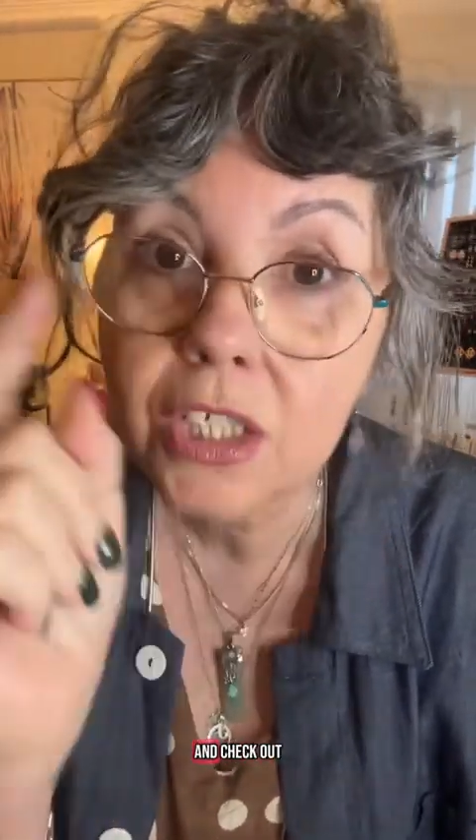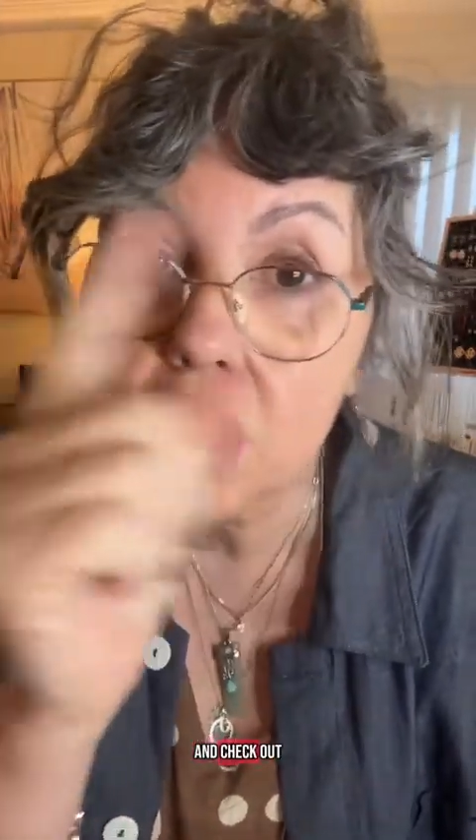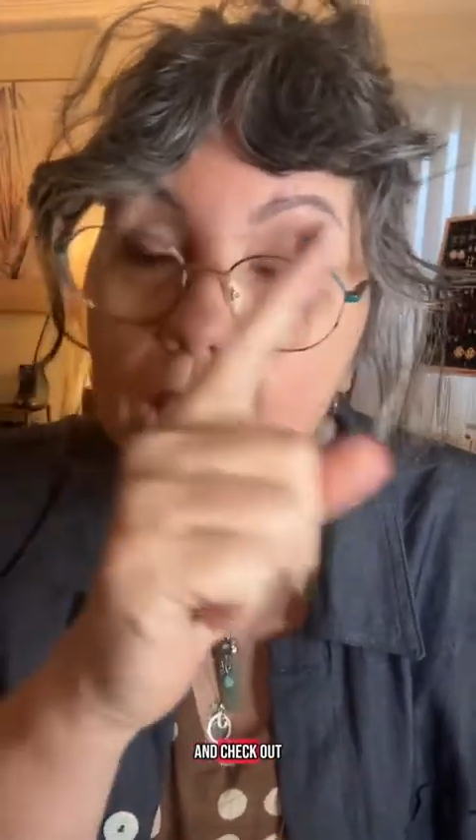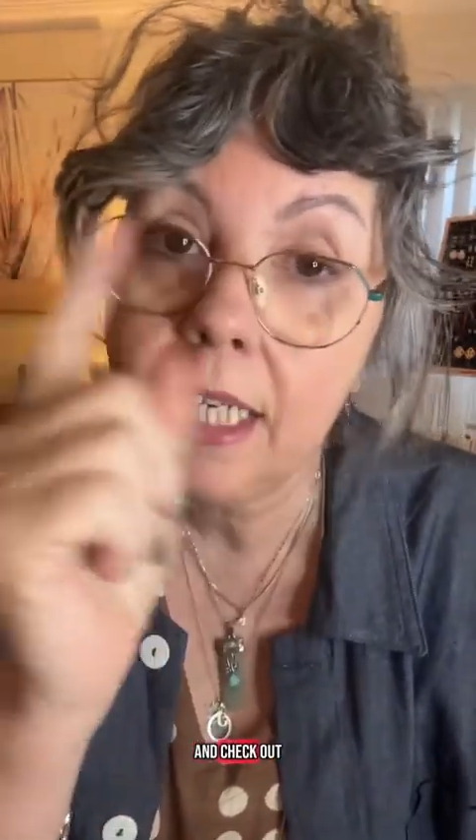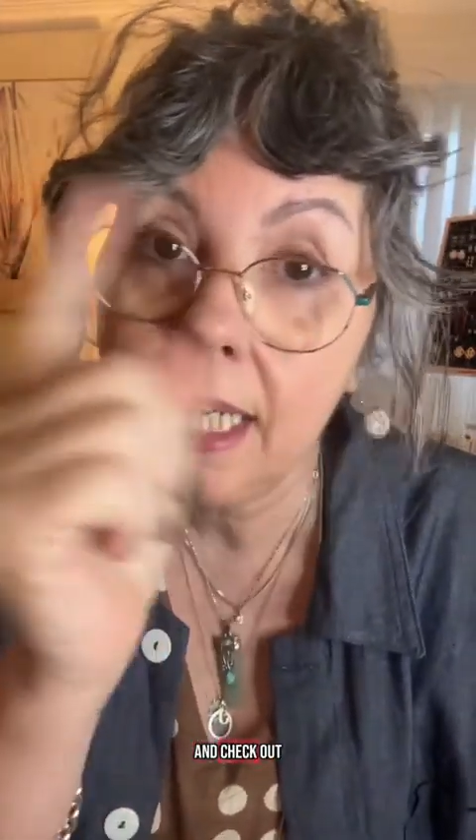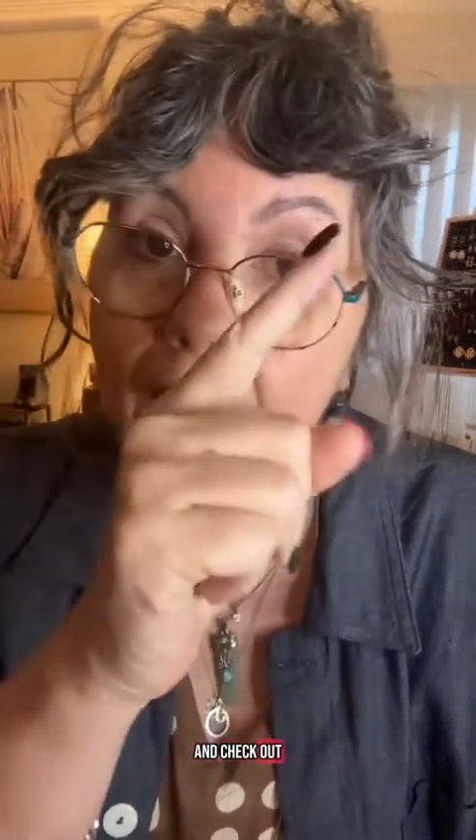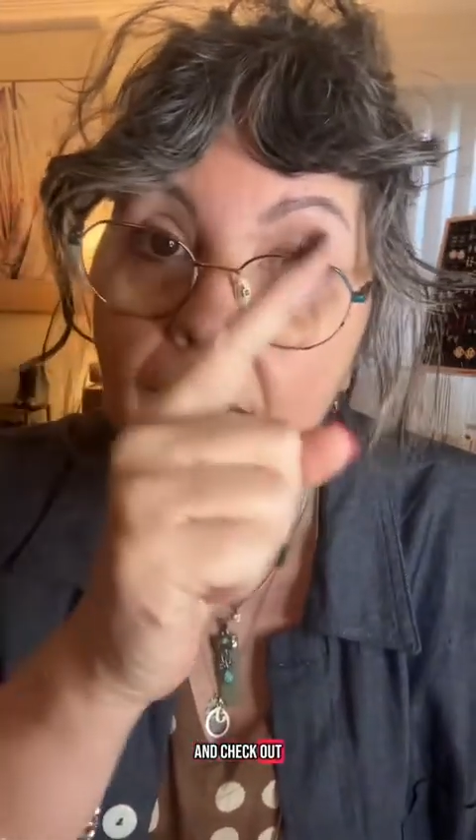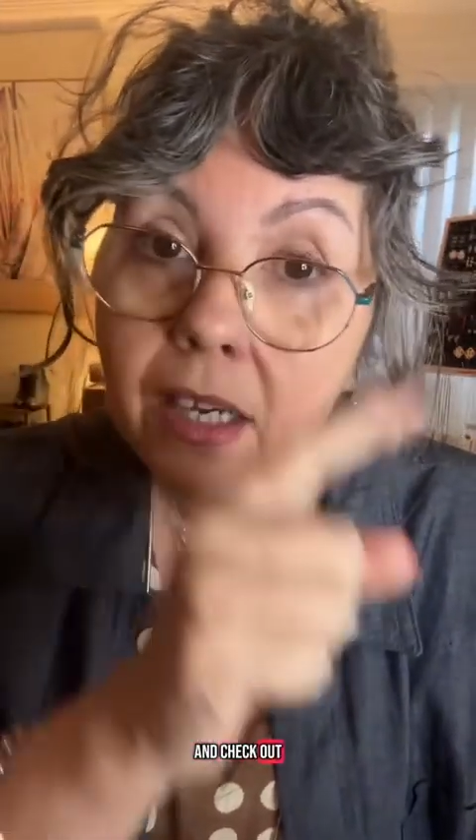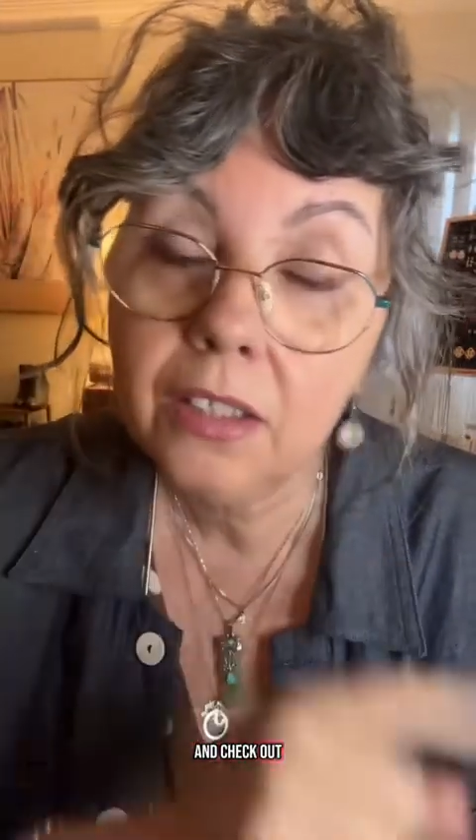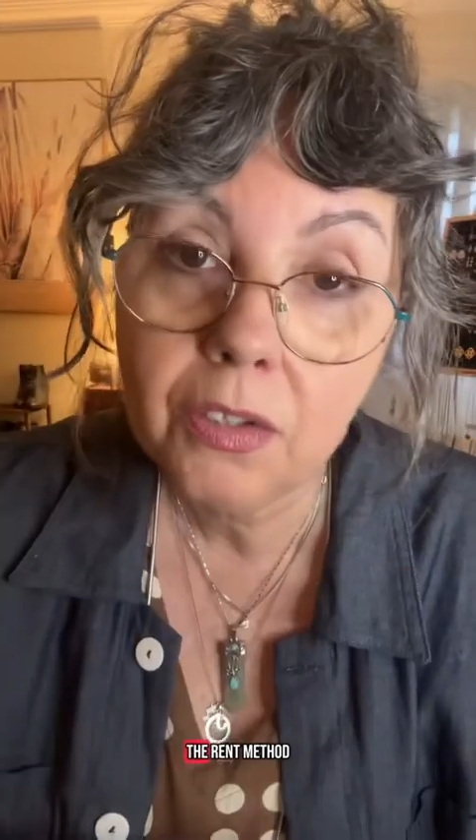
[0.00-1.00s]
check
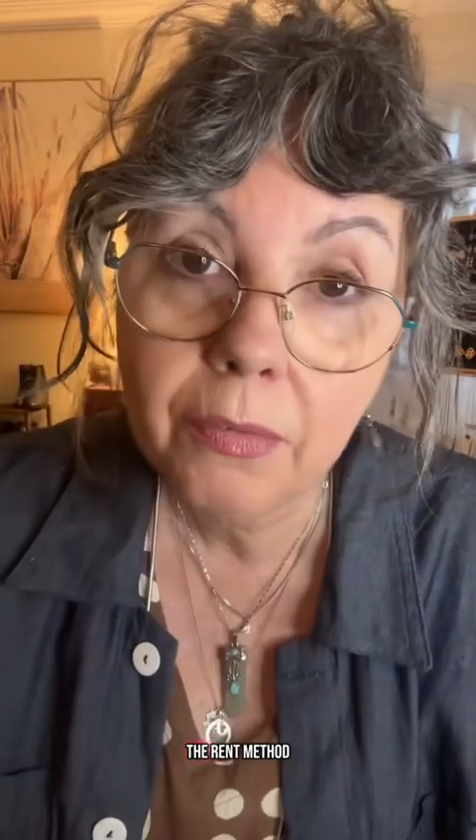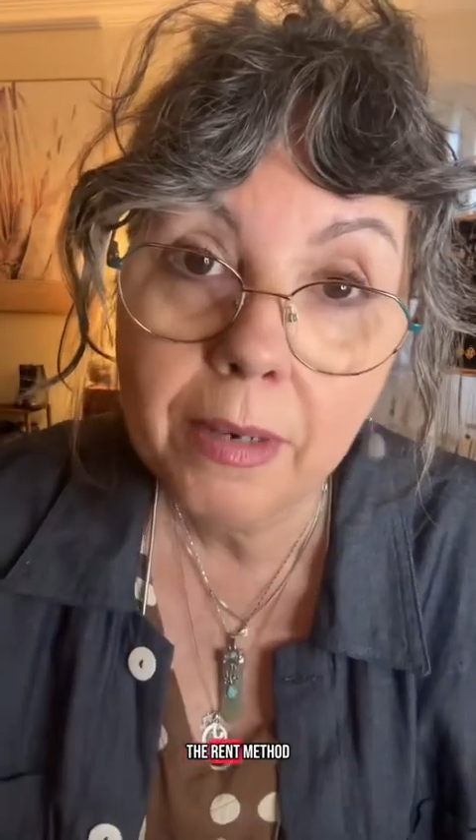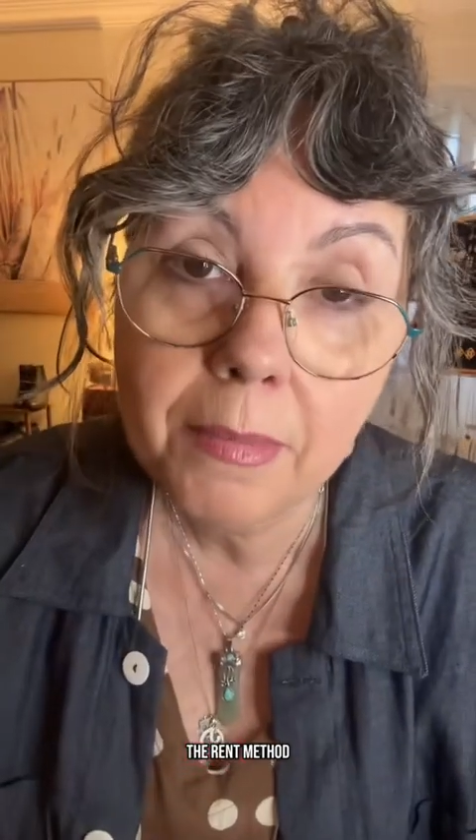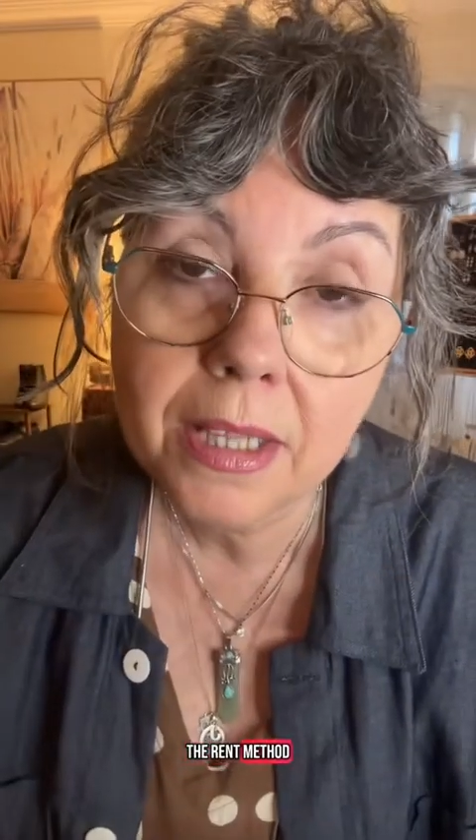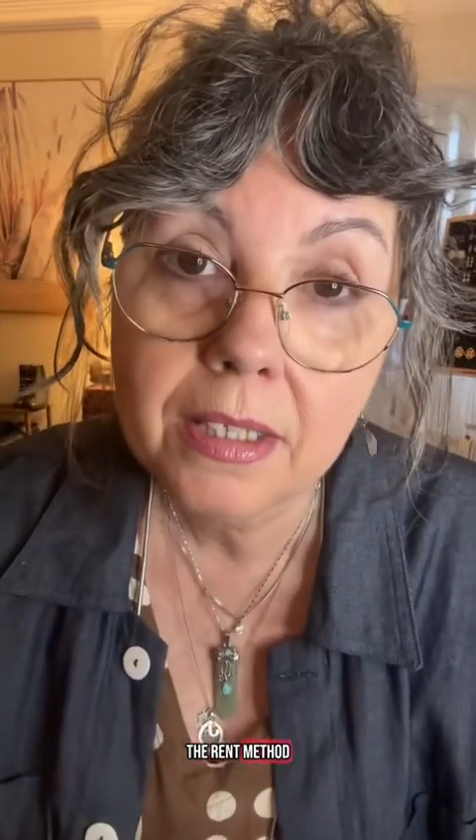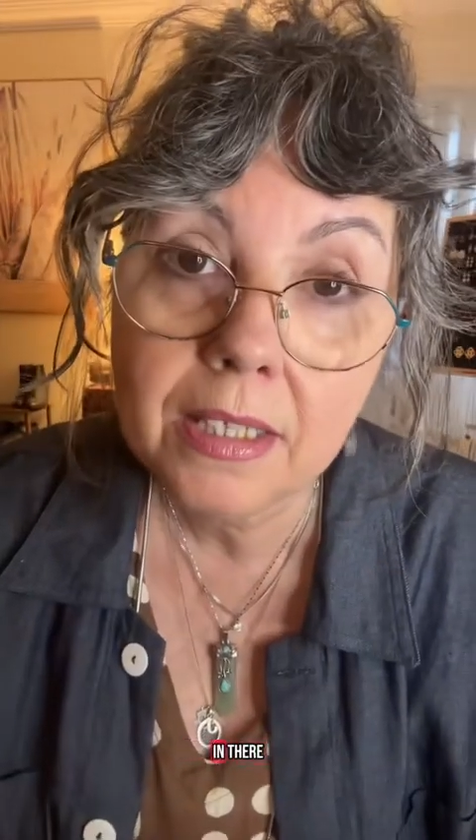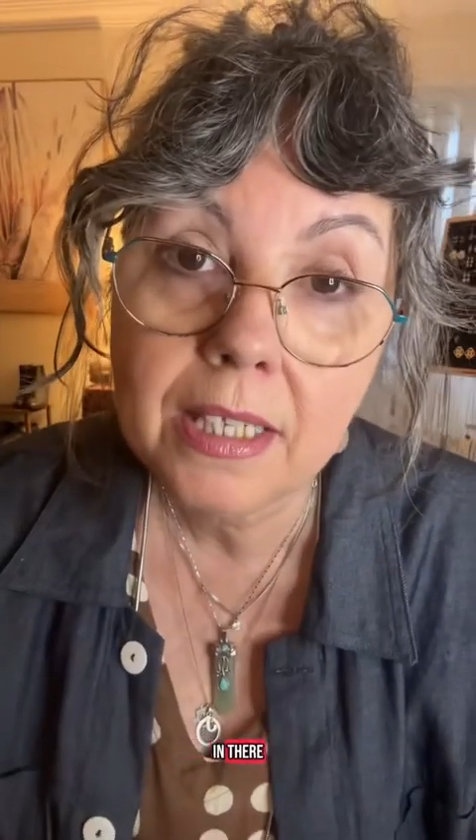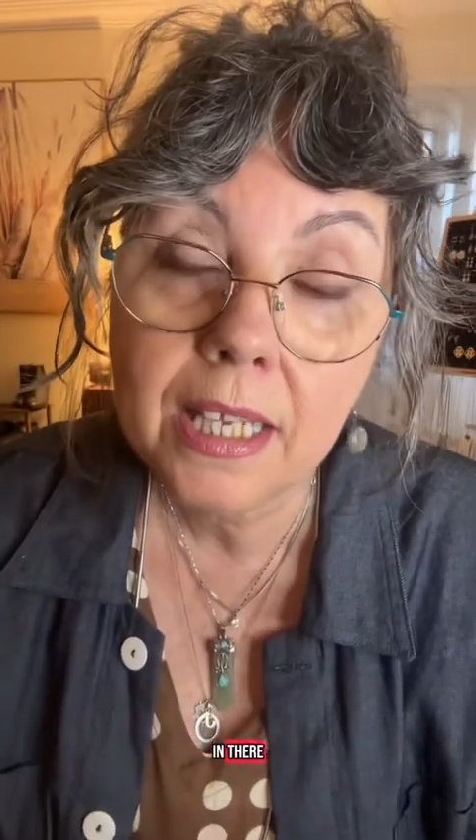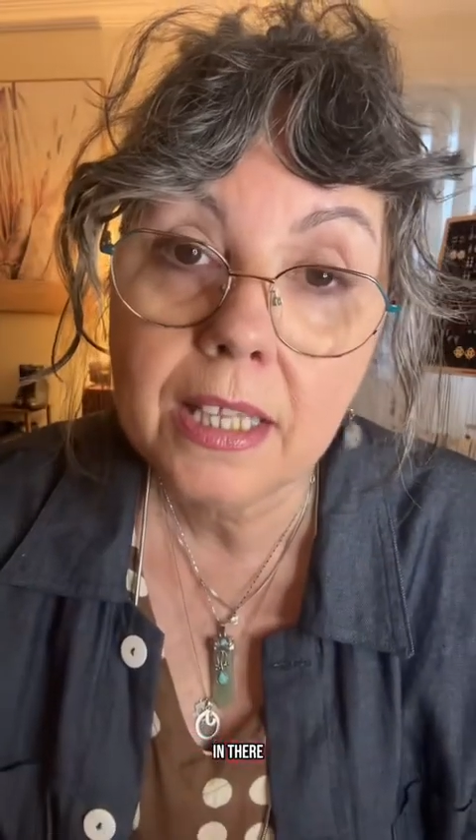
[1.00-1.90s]
out the rent method in there.